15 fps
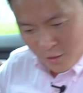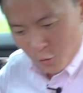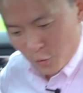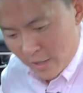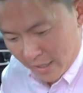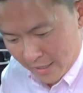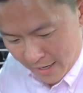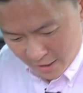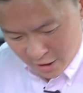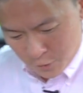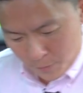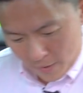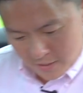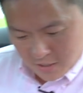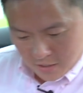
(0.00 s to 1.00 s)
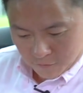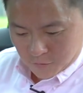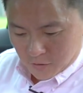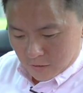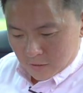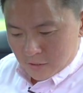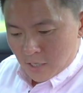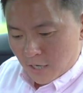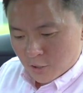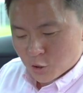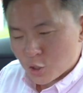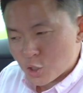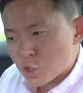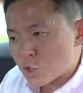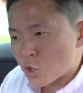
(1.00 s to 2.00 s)
You get expensive to the
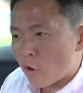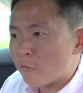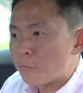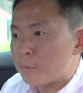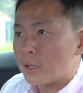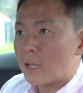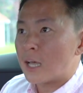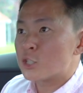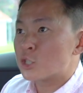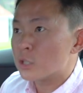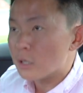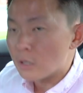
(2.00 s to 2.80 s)
touch, soft plush